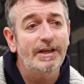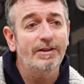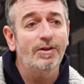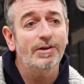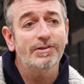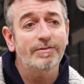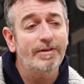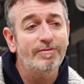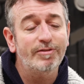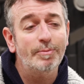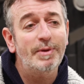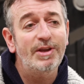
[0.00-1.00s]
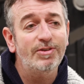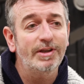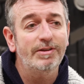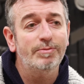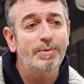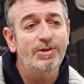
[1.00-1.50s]
and lots of information
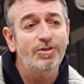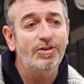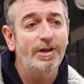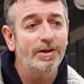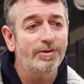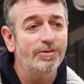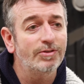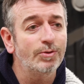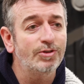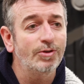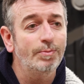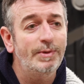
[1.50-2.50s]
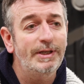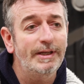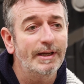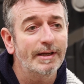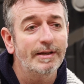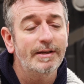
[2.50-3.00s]
has been shared in social
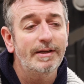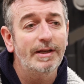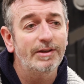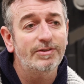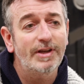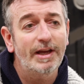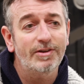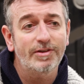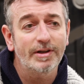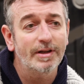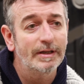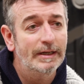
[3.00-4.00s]
media, etc.